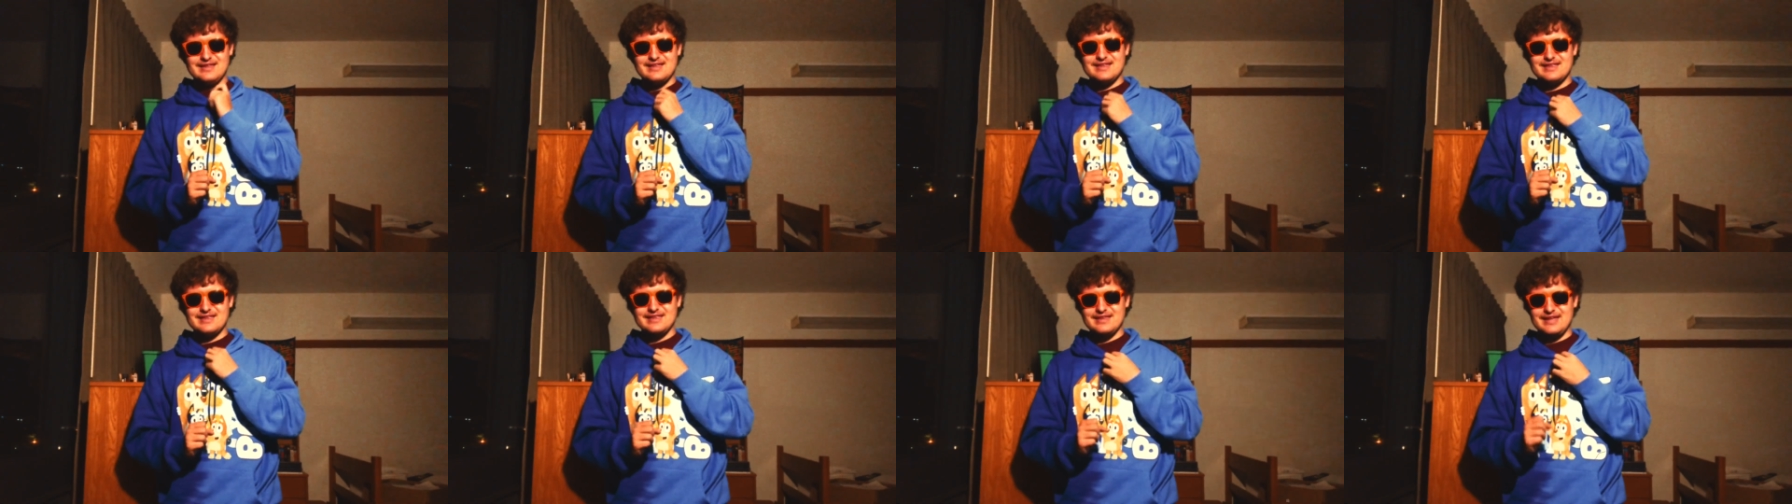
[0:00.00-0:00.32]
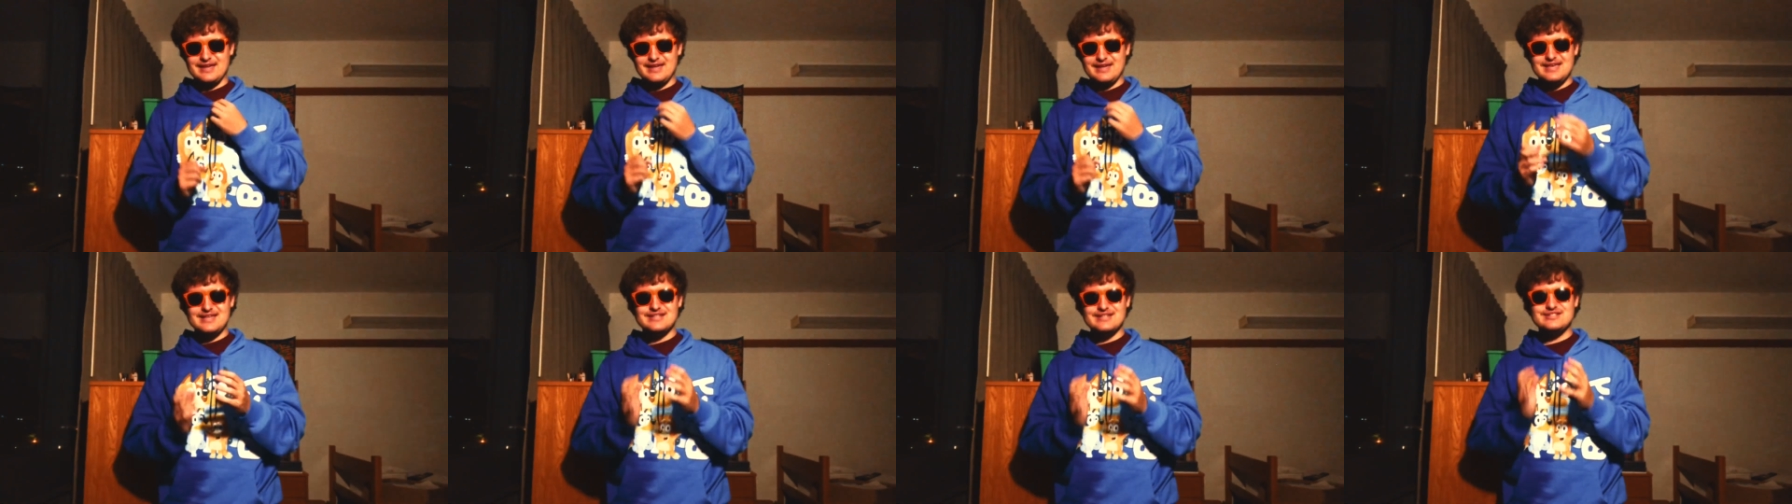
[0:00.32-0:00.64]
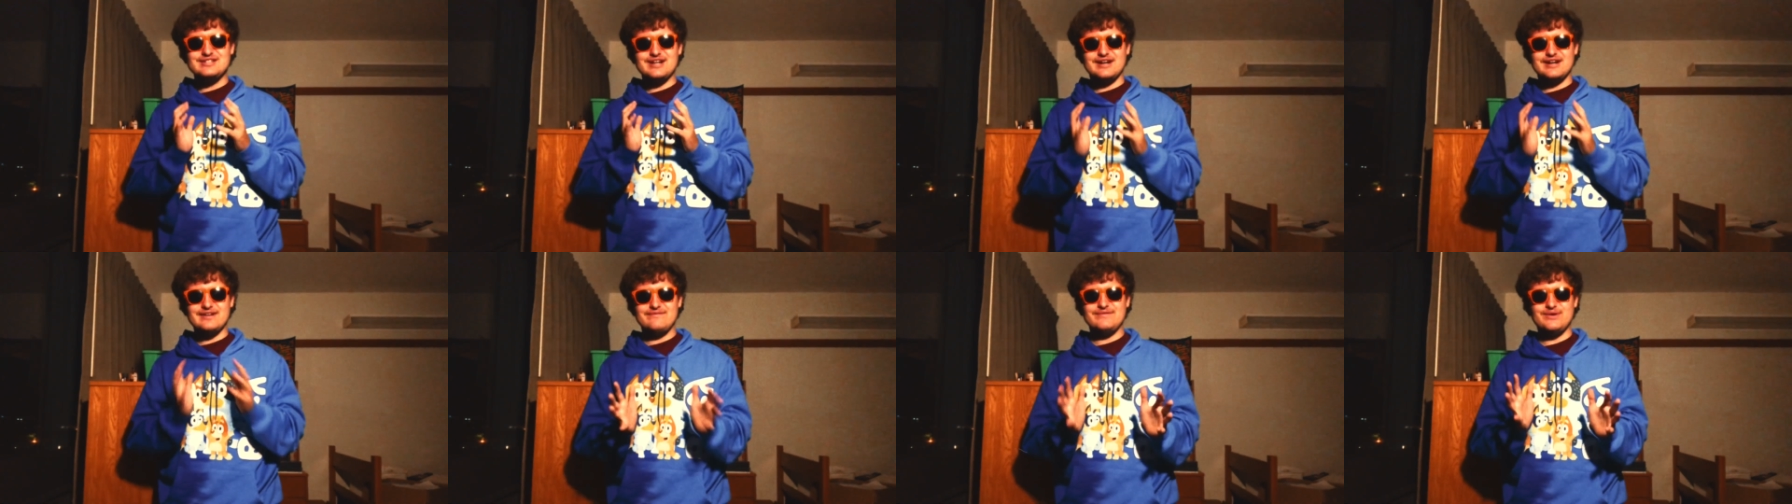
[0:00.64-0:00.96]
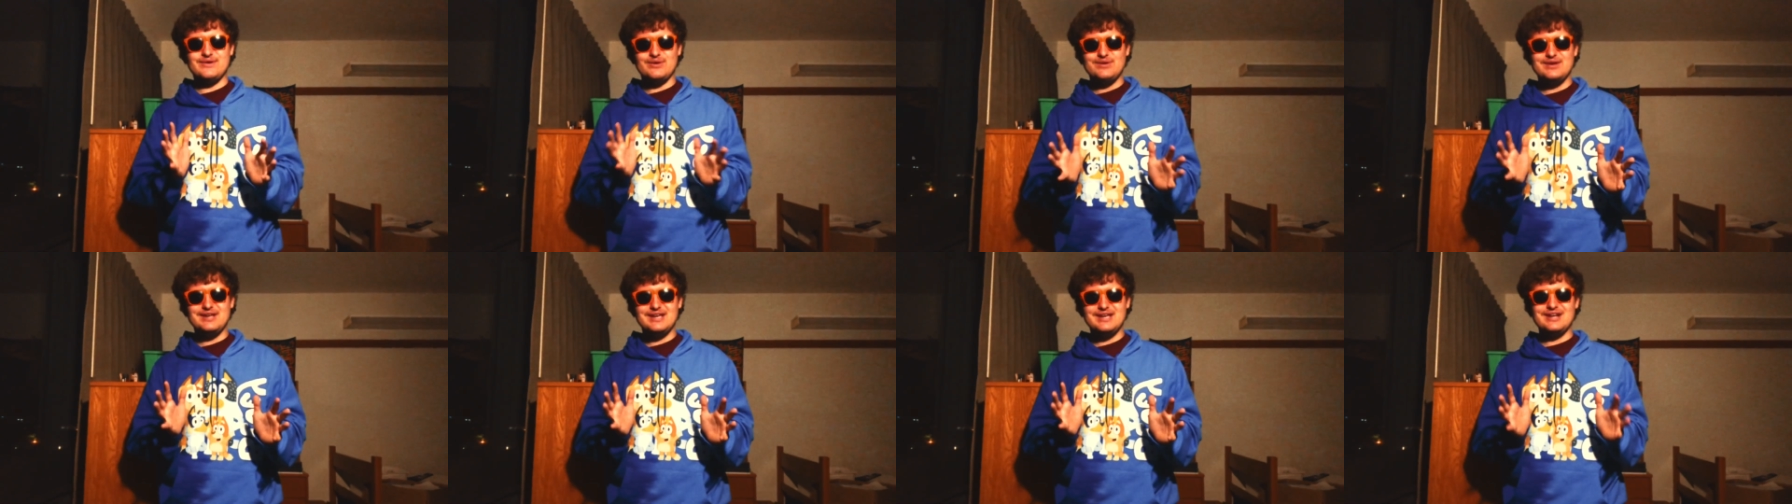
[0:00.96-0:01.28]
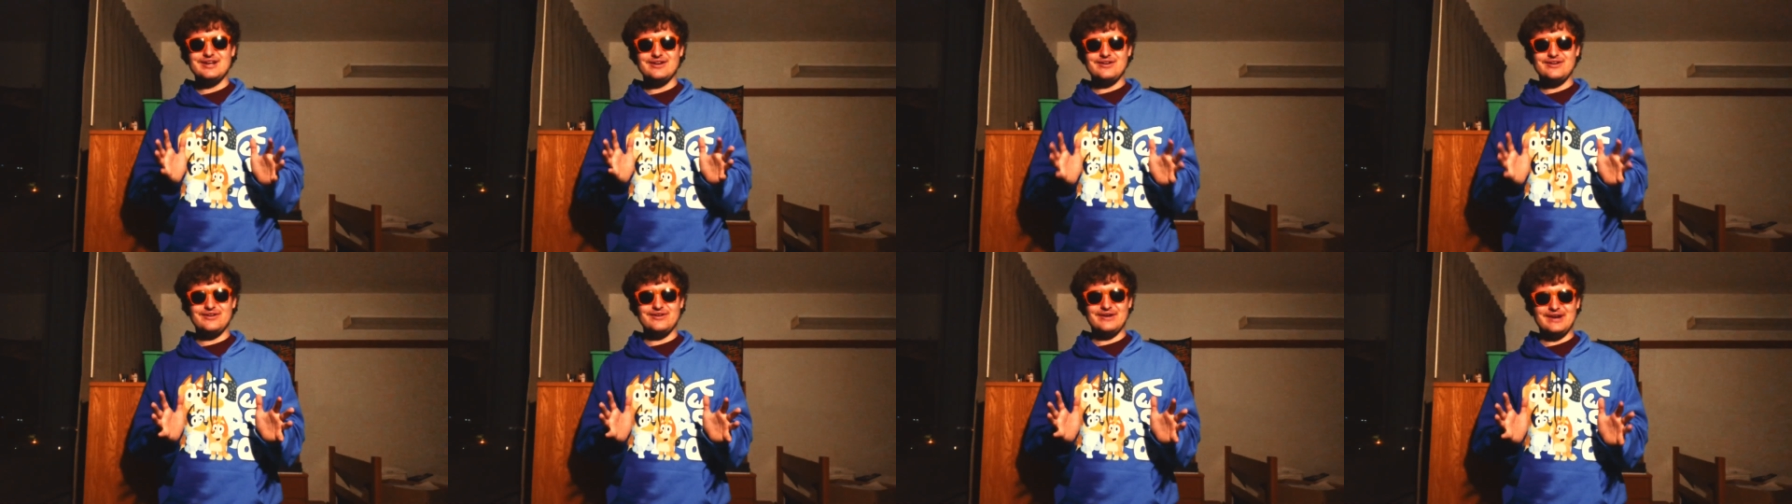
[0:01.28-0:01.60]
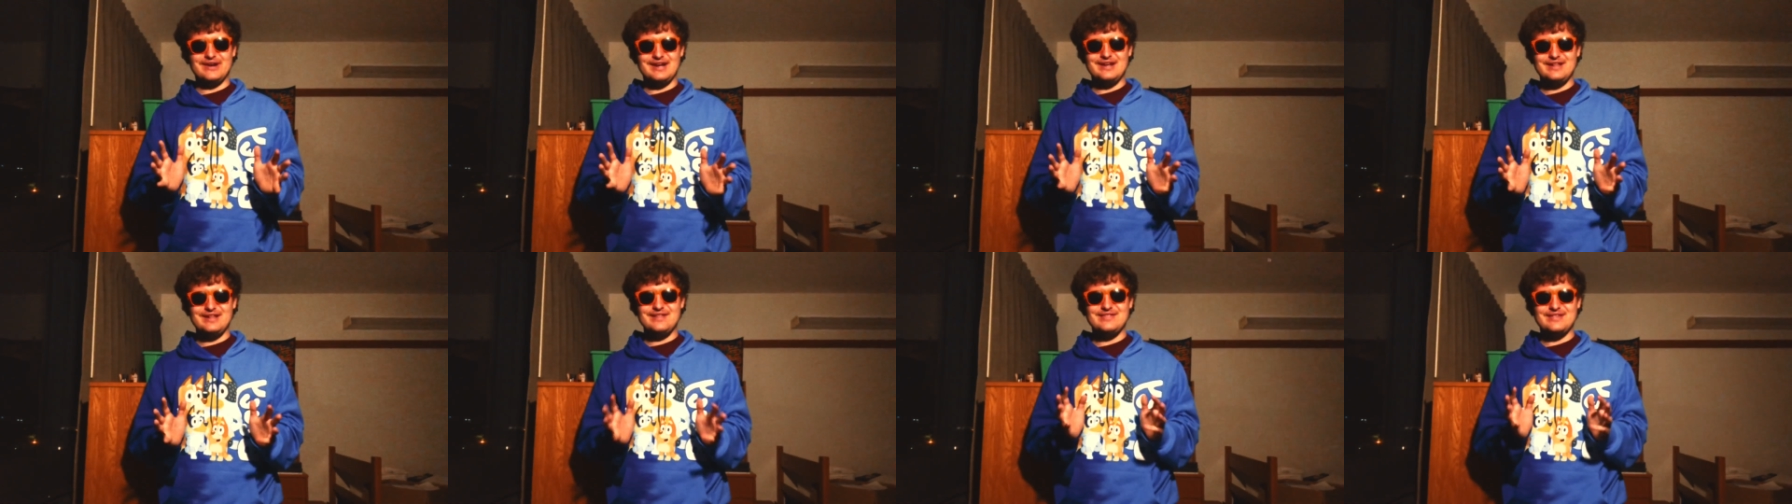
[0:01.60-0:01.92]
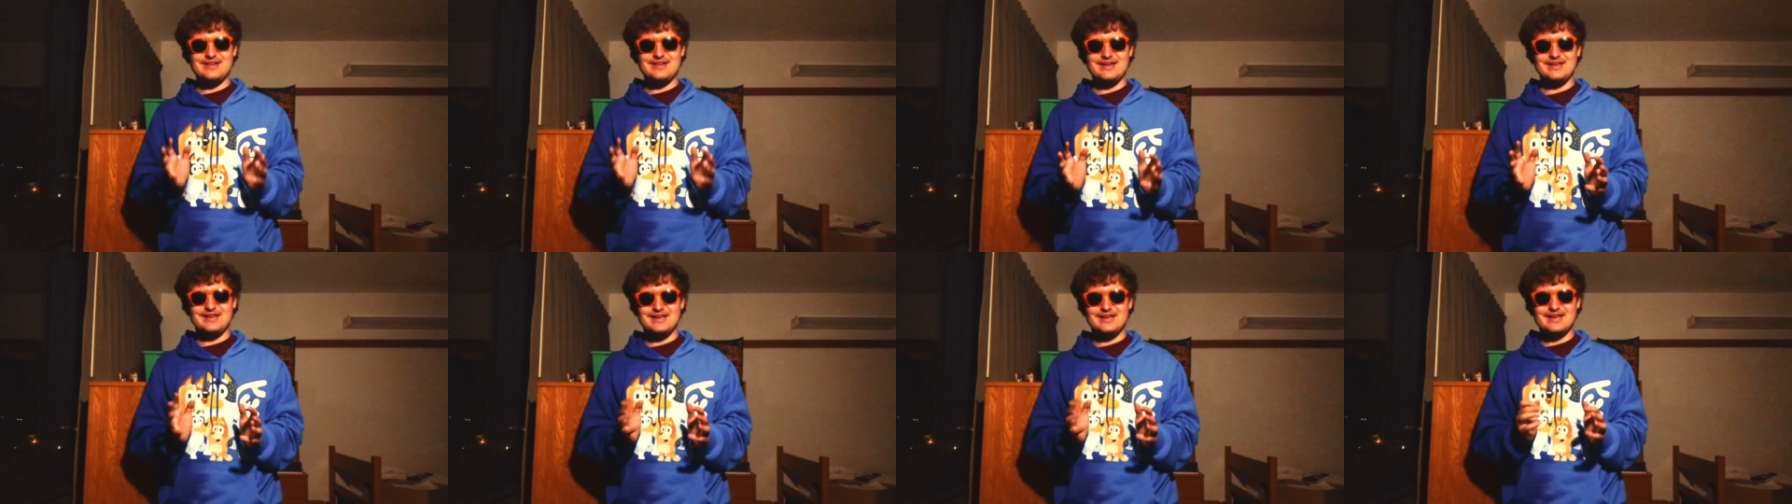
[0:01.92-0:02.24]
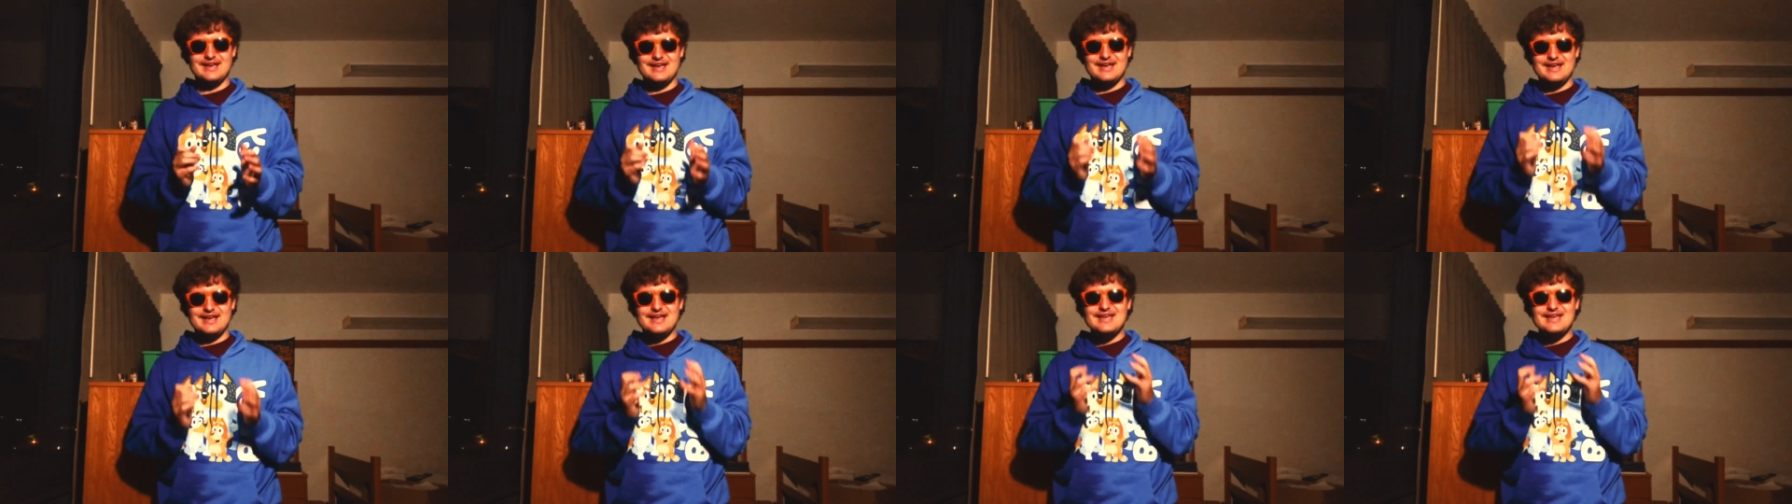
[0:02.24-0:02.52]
Like, he's not phoning it in or anything.